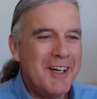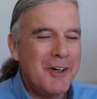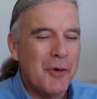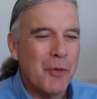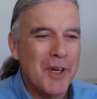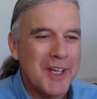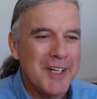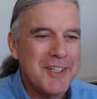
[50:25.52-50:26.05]

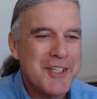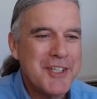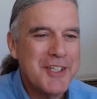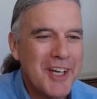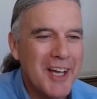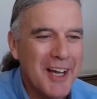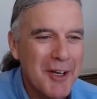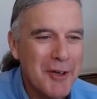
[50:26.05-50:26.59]

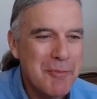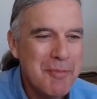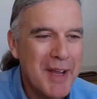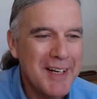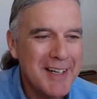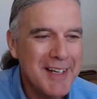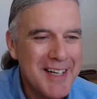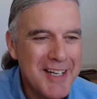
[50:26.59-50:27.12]
which uh,
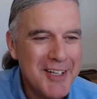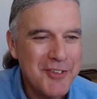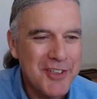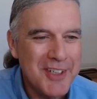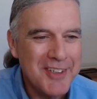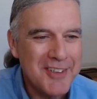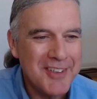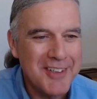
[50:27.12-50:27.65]
made it
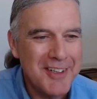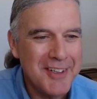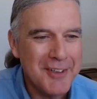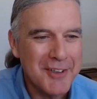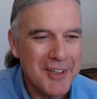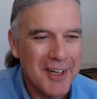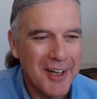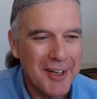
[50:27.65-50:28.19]
easy to
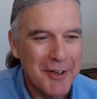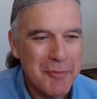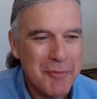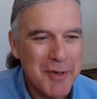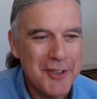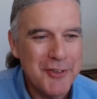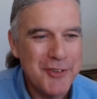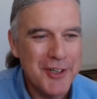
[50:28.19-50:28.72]
deal uh,
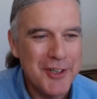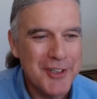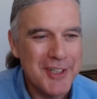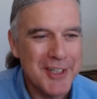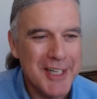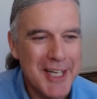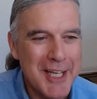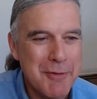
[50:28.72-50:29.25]
easier
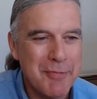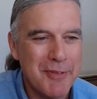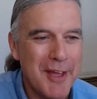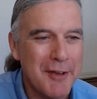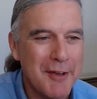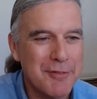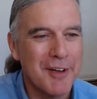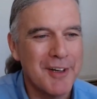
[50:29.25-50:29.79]
to keep
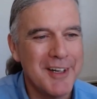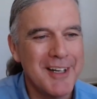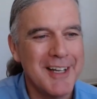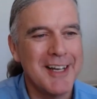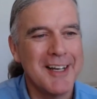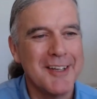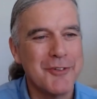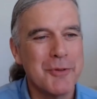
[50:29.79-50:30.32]
that
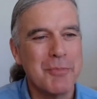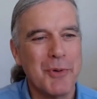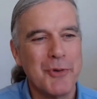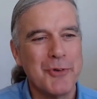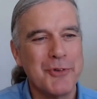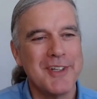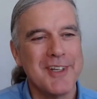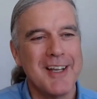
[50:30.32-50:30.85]
funding as
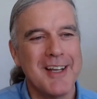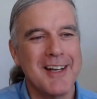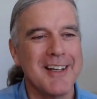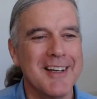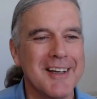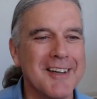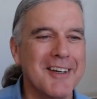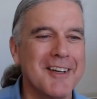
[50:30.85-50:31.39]
opposed to getting
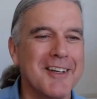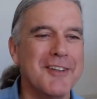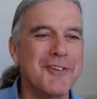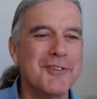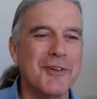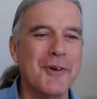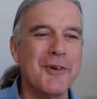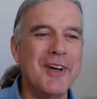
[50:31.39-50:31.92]
it cut.
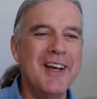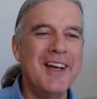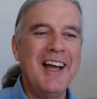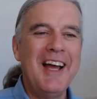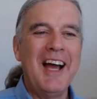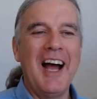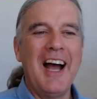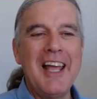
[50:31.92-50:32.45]
So
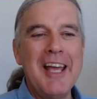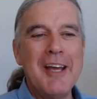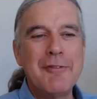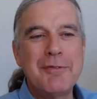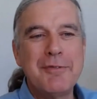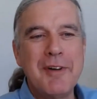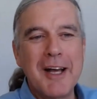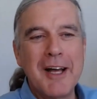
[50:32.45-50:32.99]
well, I have
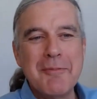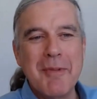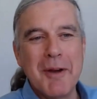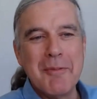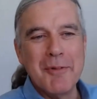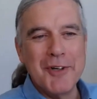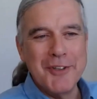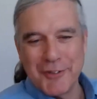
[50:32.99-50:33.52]
fond
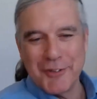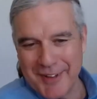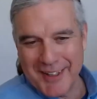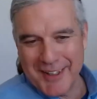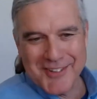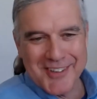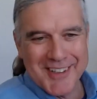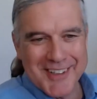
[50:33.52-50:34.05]
memories of
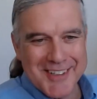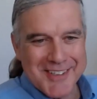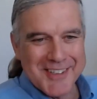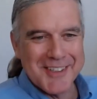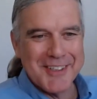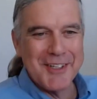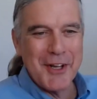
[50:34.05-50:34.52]
that station.